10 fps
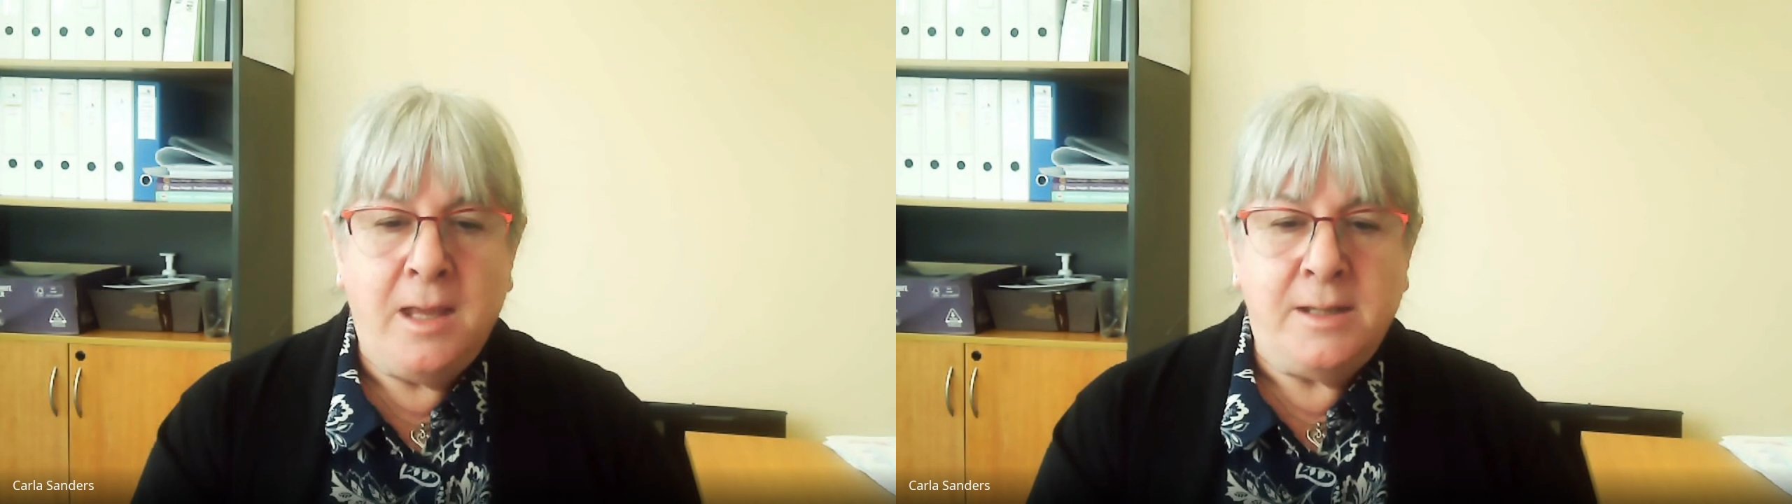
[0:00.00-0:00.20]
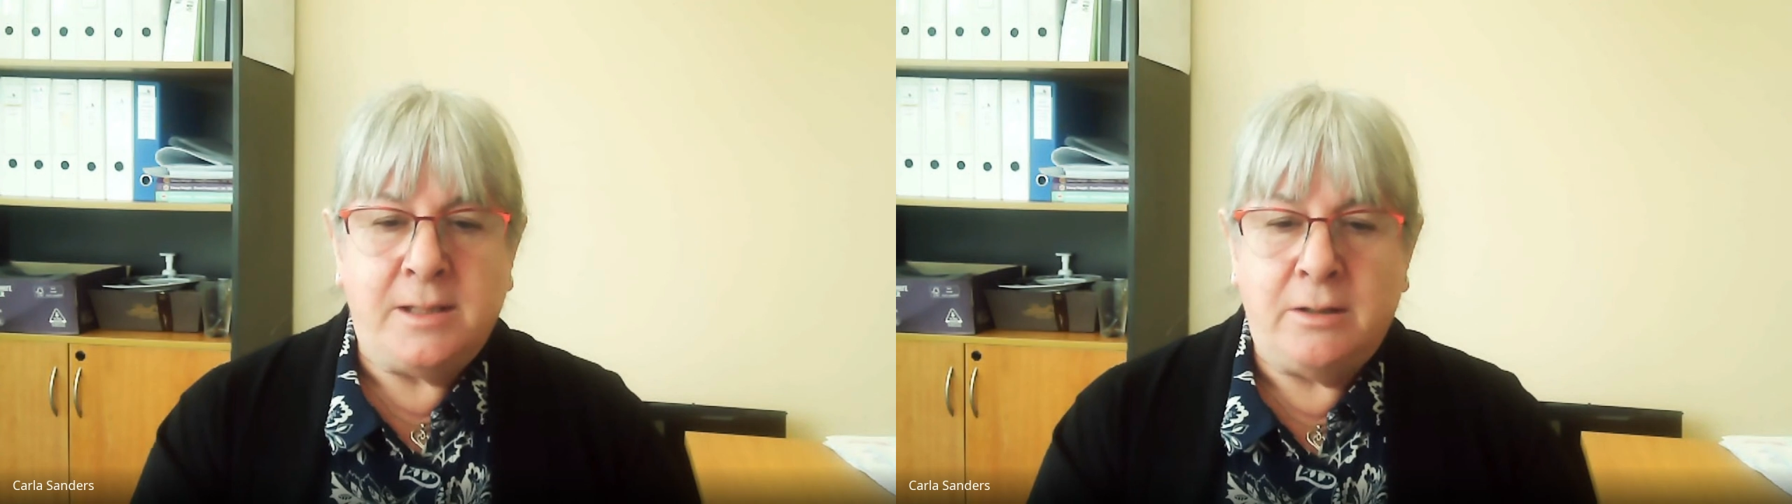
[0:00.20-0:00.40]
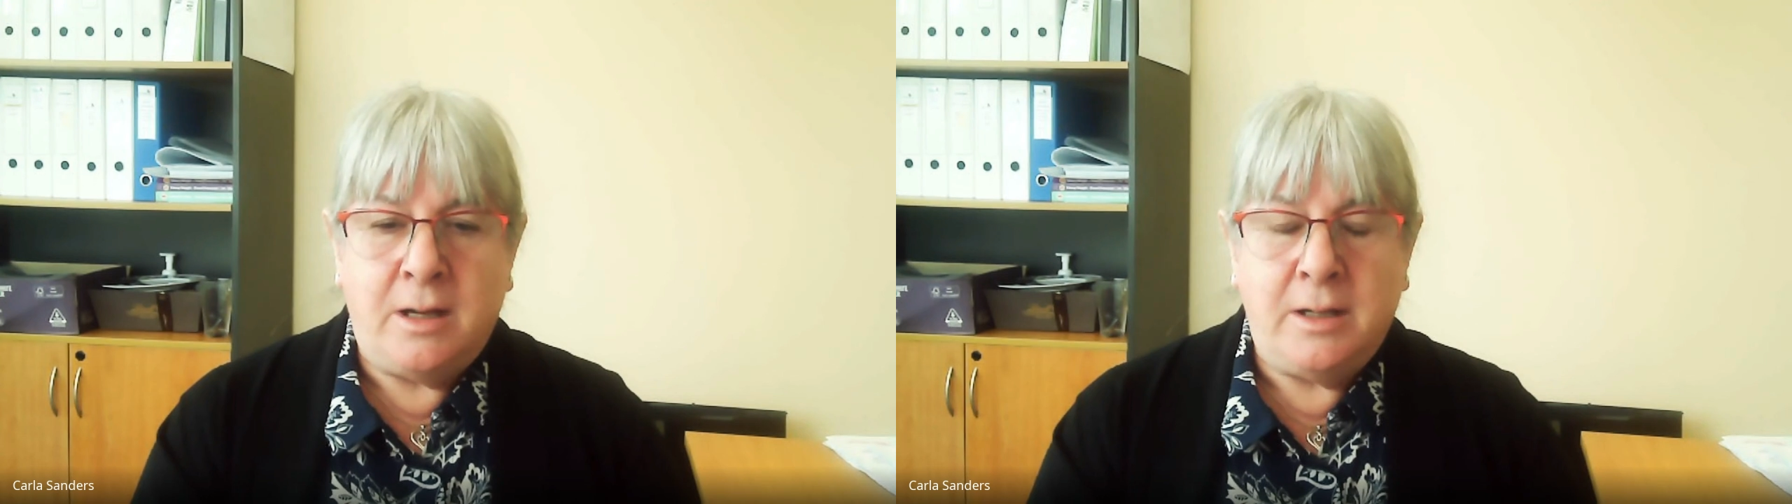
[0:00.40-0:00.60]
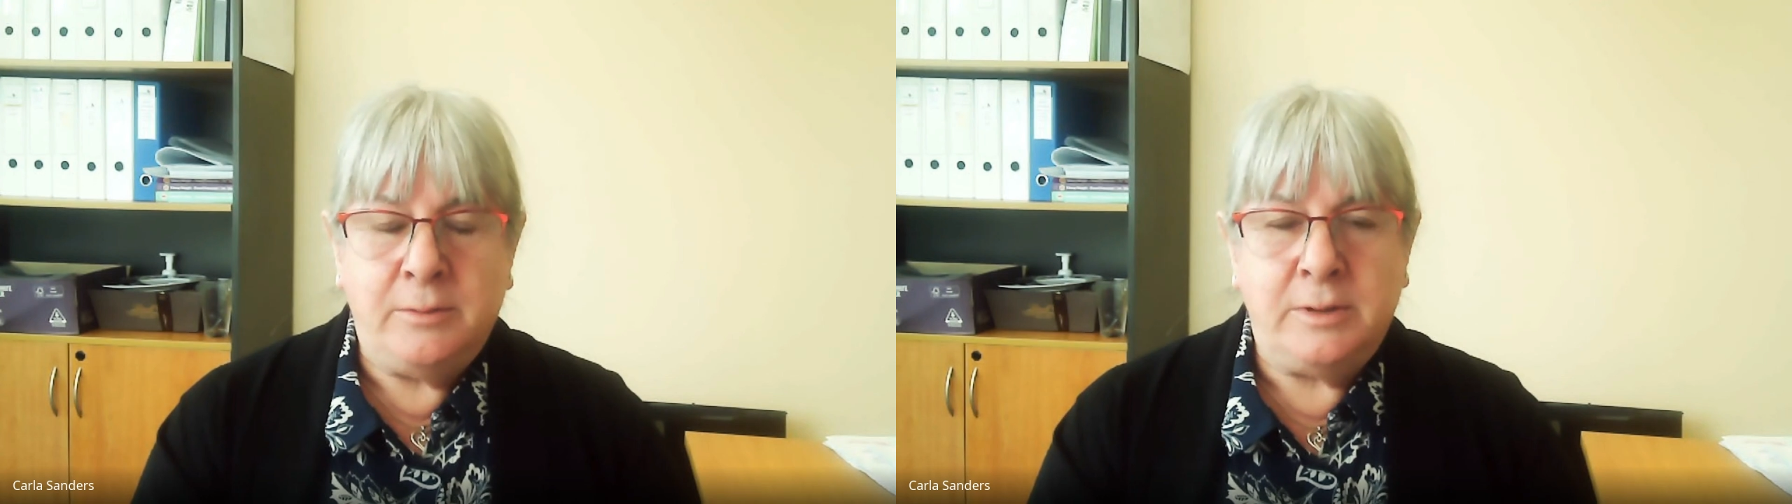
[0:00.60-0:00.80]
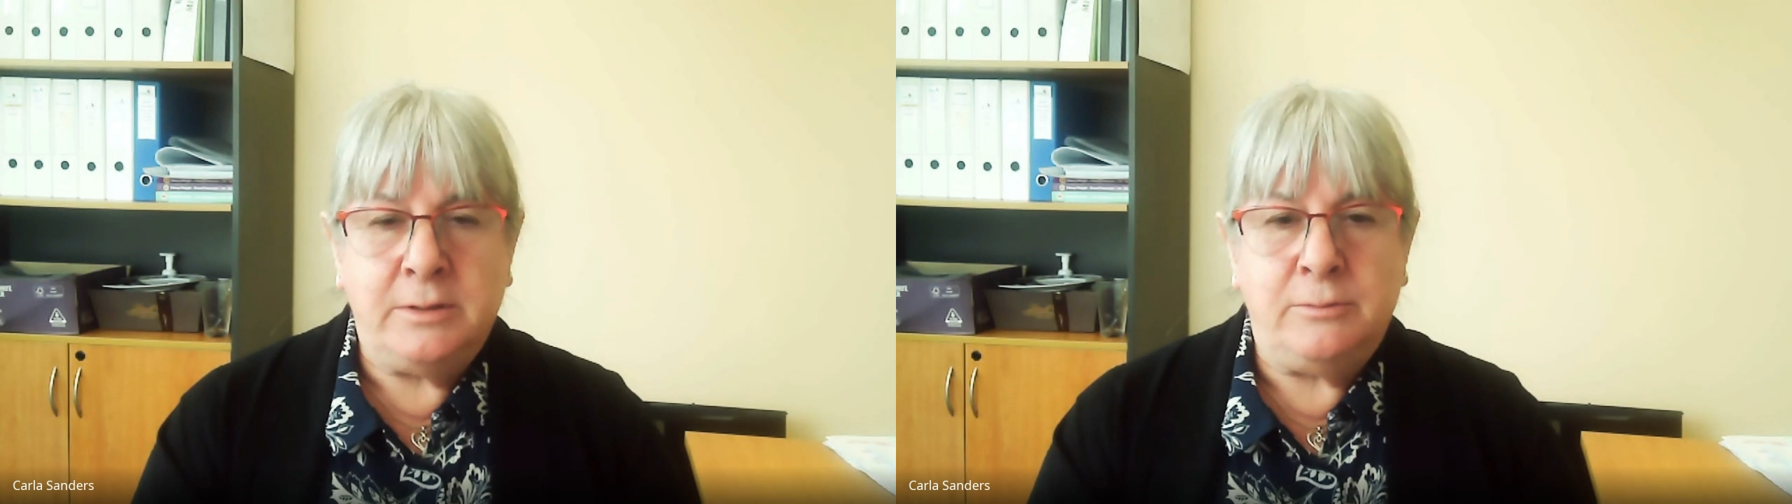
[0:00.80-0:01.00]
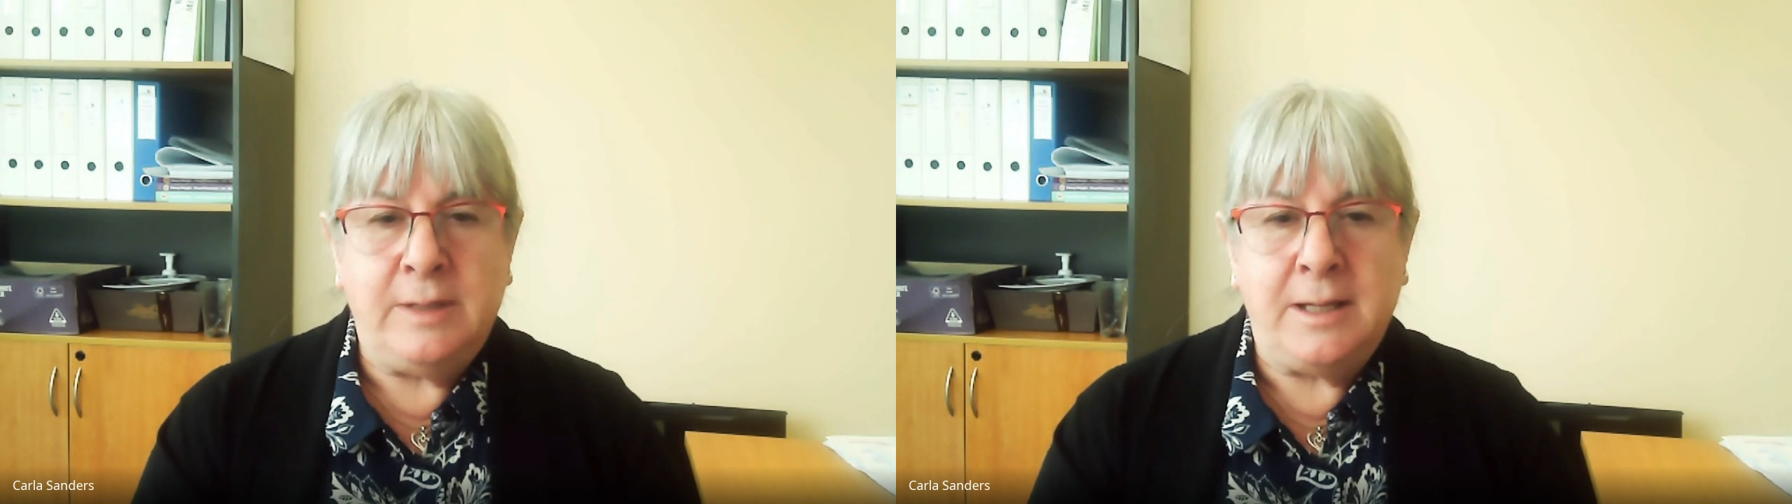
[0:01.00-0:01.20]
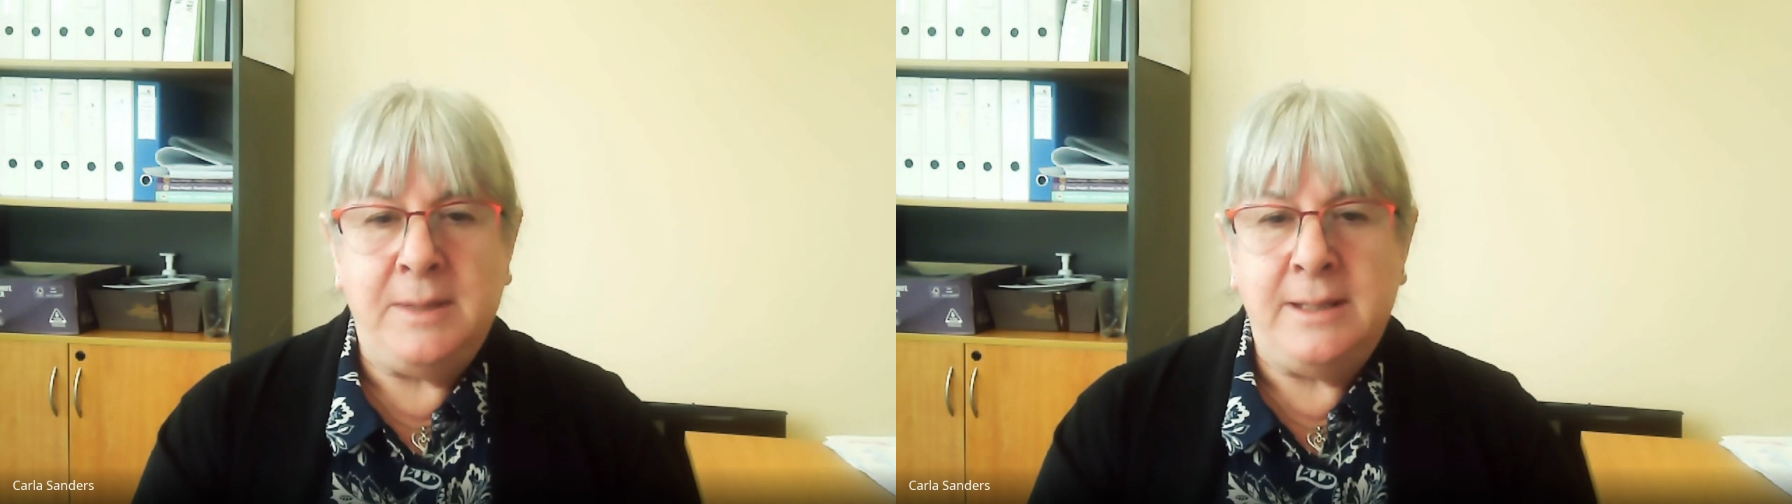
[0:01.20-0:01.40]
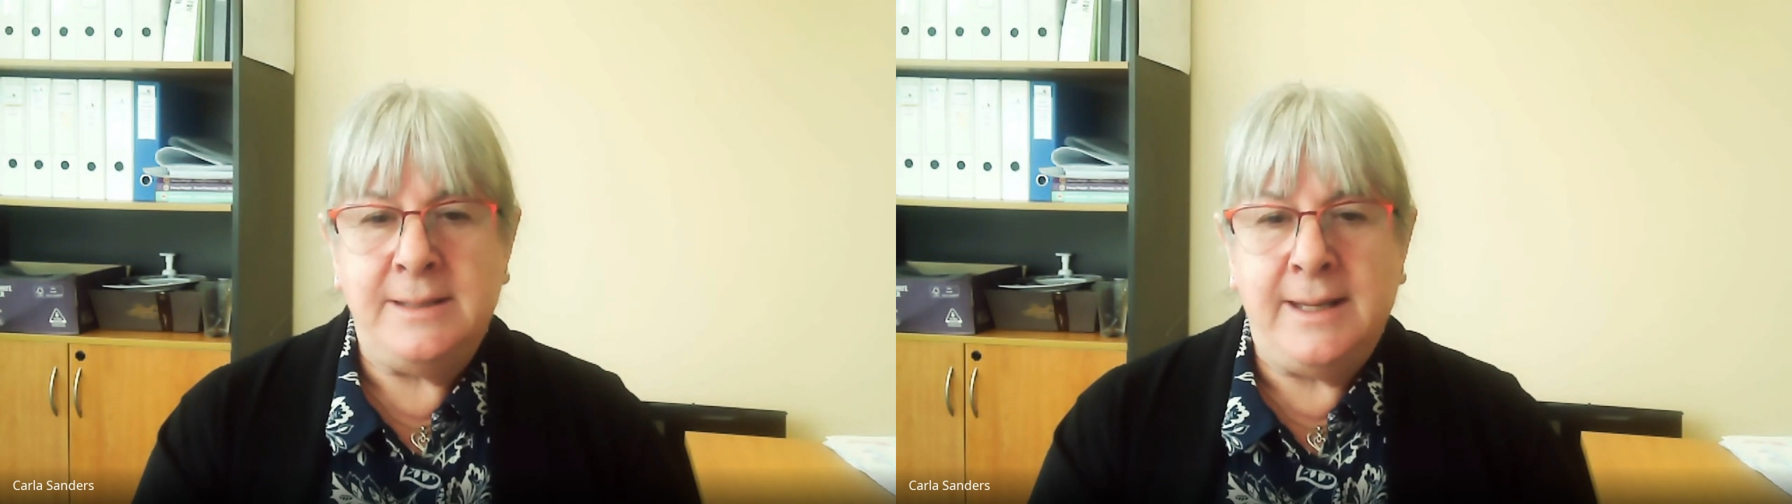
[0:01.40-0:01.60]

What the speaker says: So I would recommend